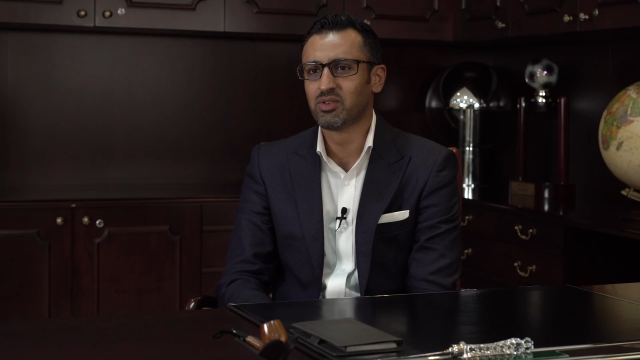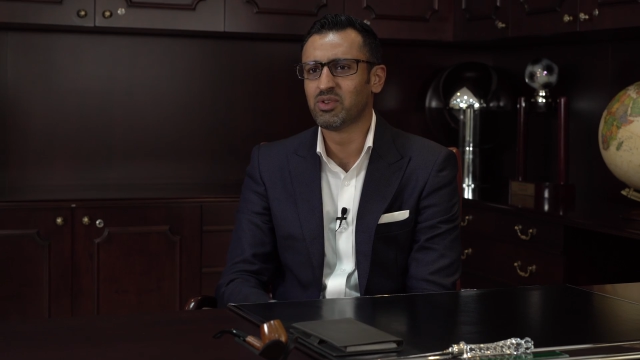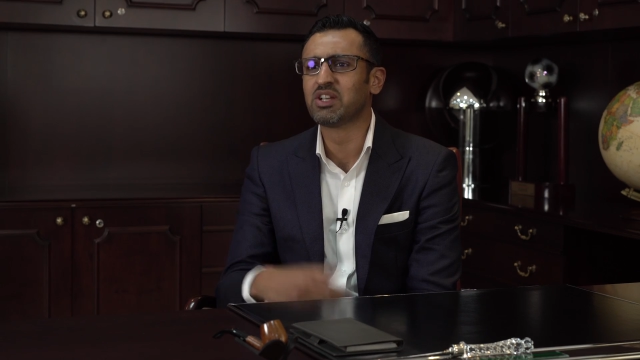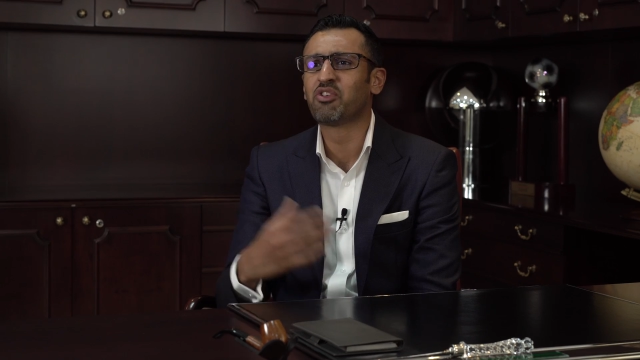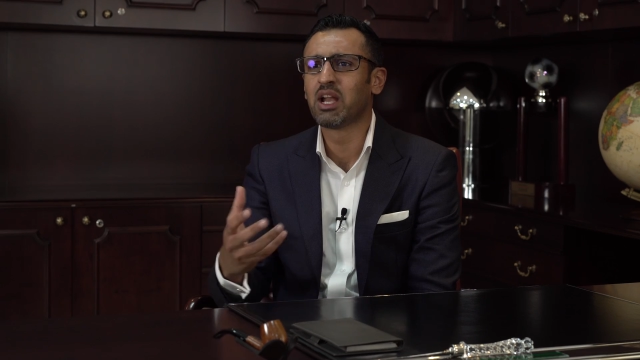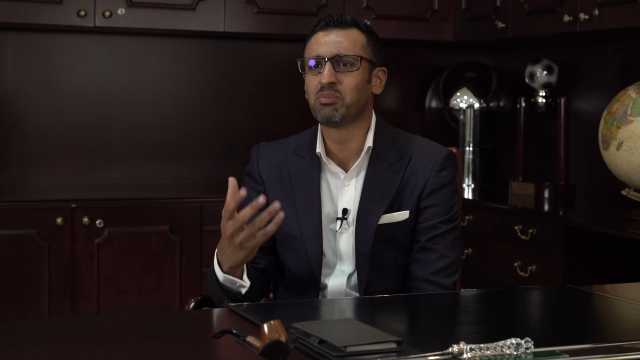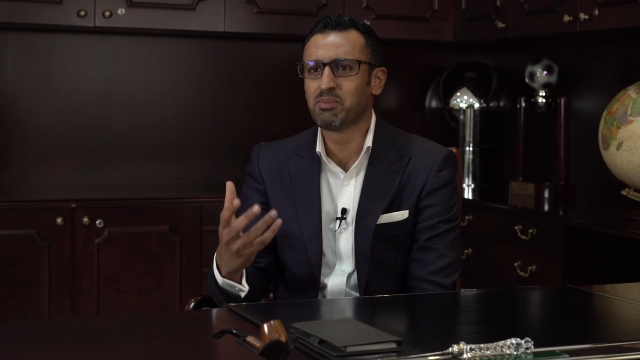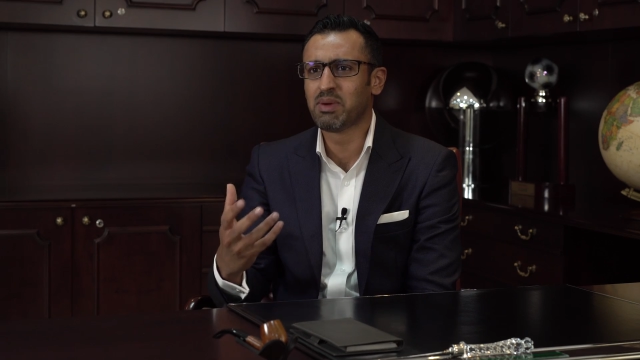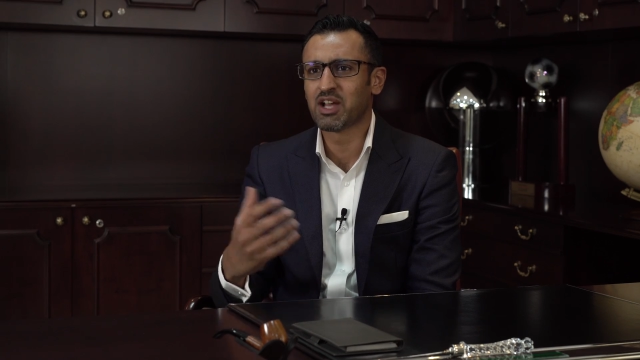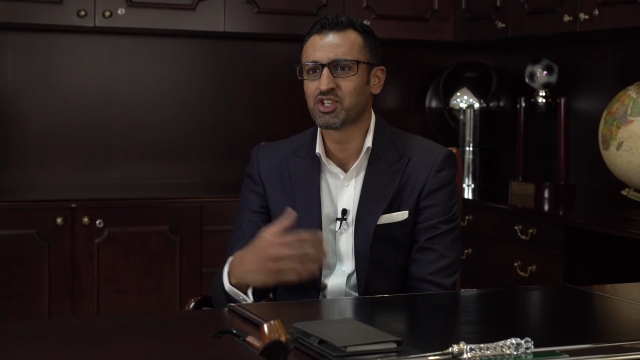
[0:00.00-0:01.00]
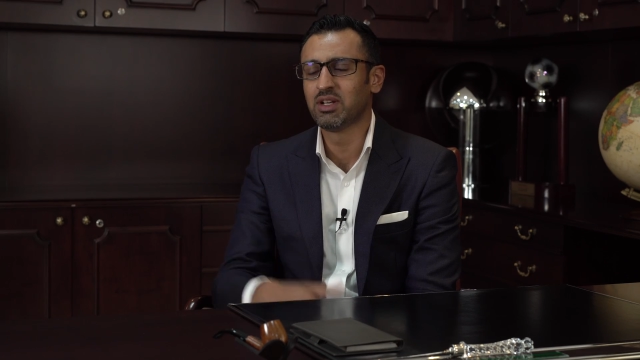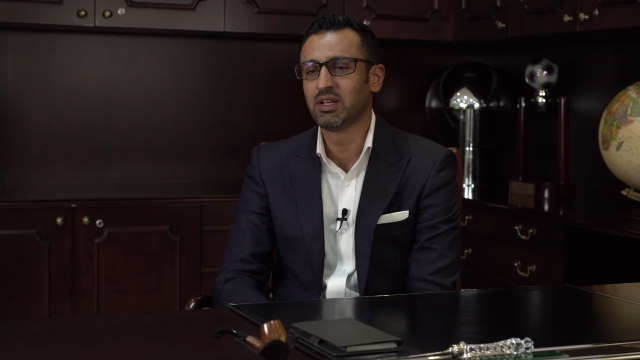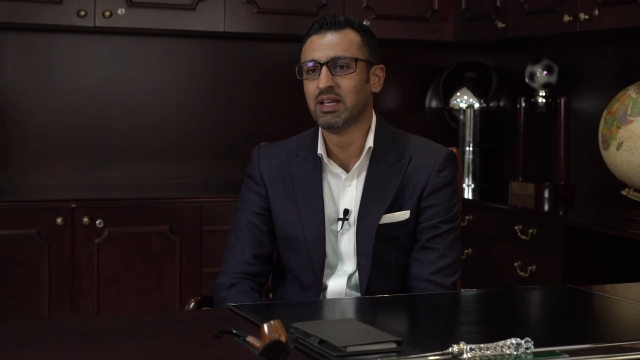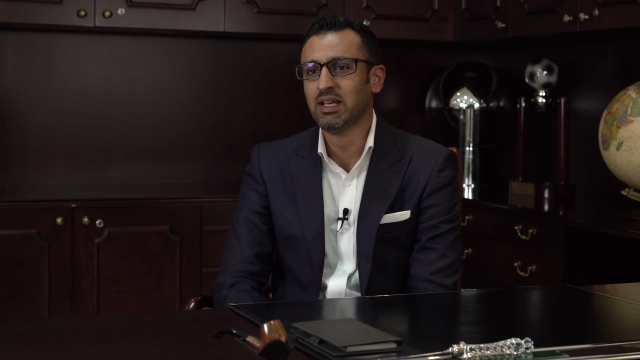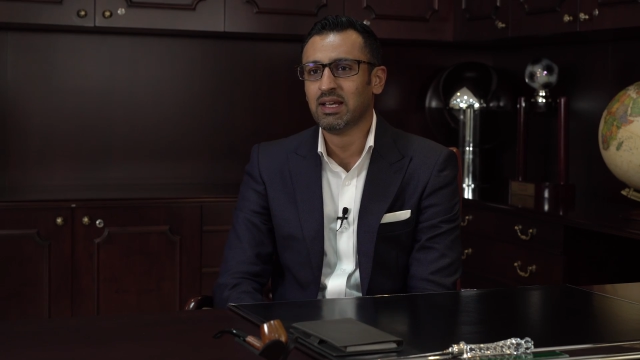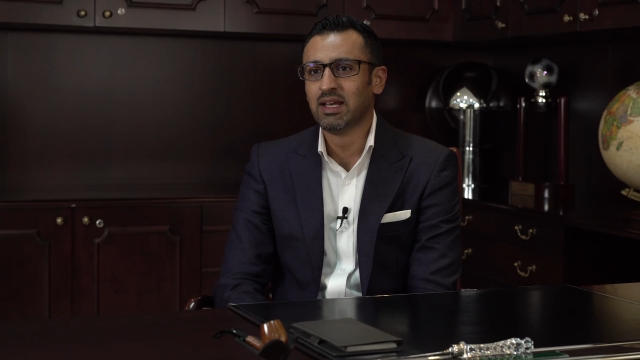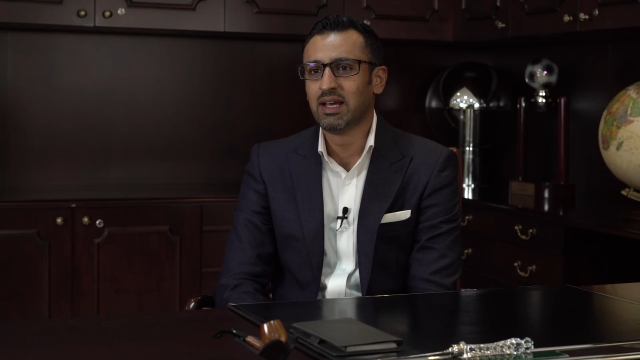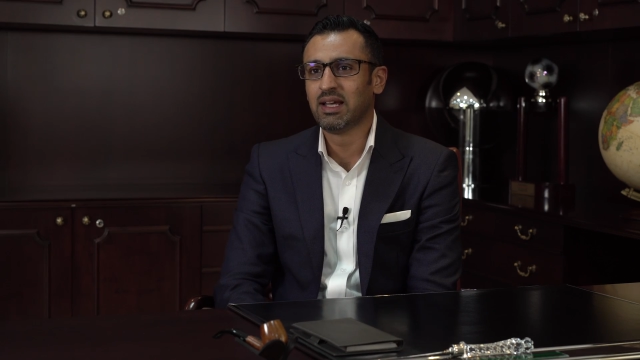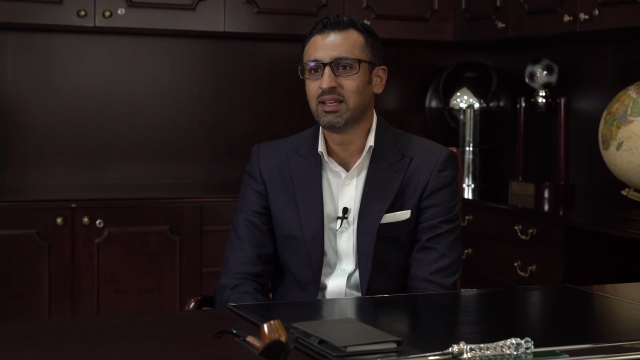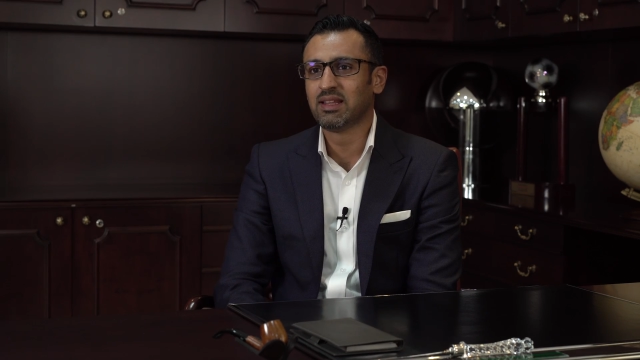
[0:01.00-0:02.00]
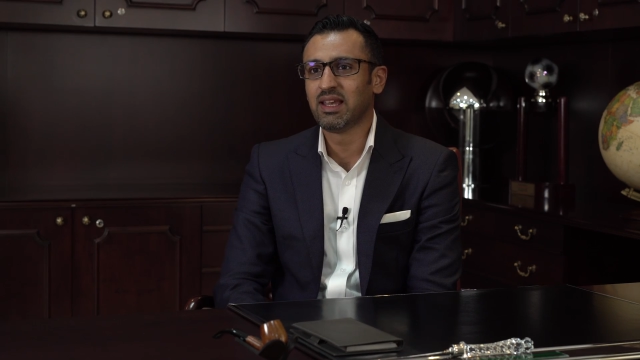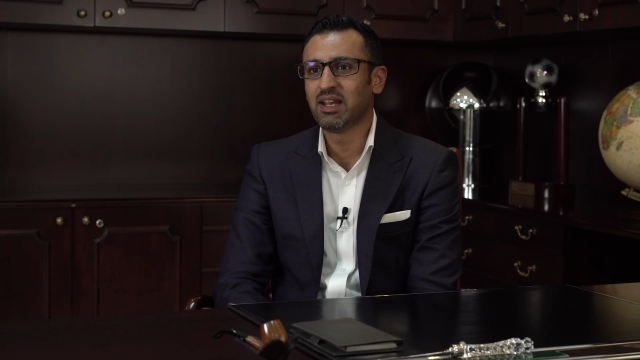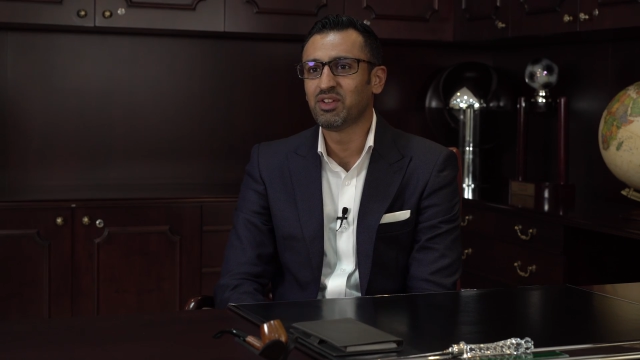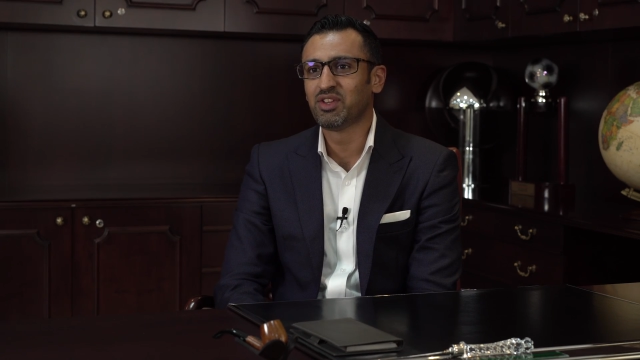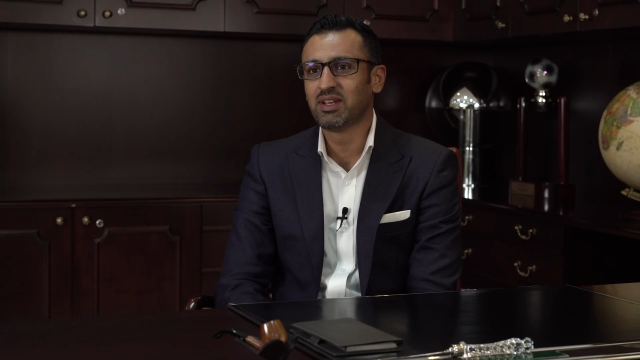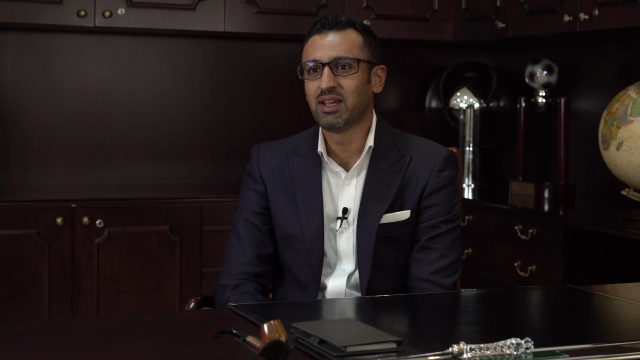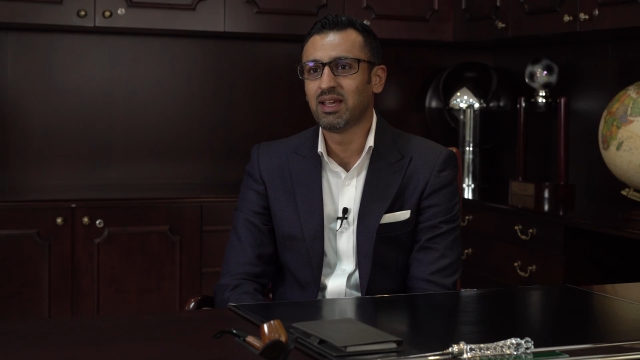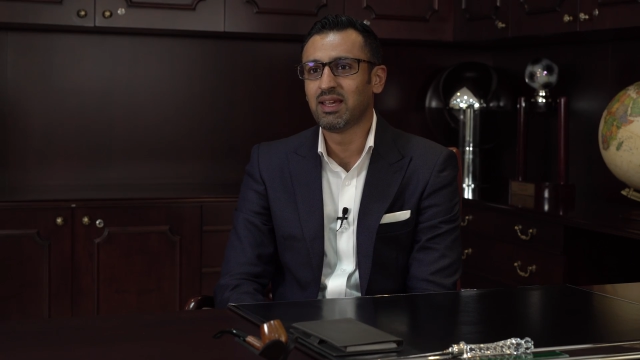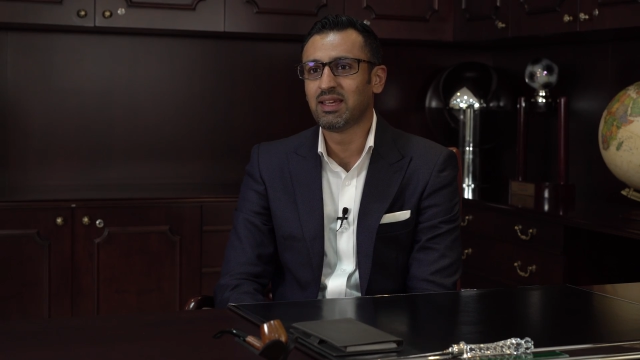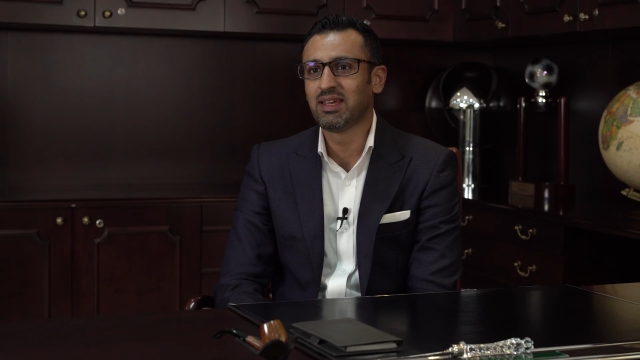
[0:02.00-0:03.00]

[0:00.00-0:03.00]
So he's incredibly passionate. And at the end of the day,